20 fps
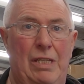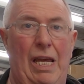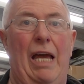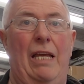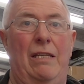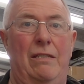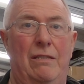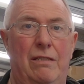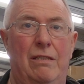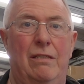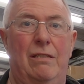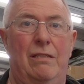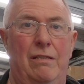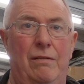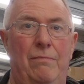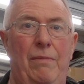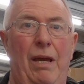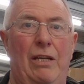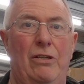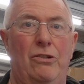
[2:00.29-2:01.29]
tests
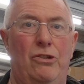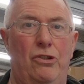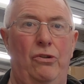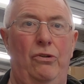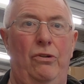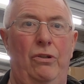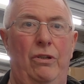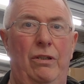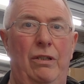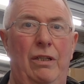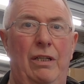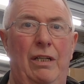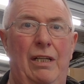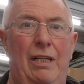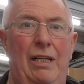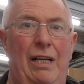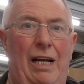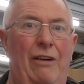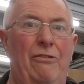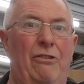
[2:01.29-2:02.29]
to make sure
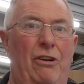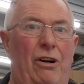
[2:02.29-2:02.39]
I've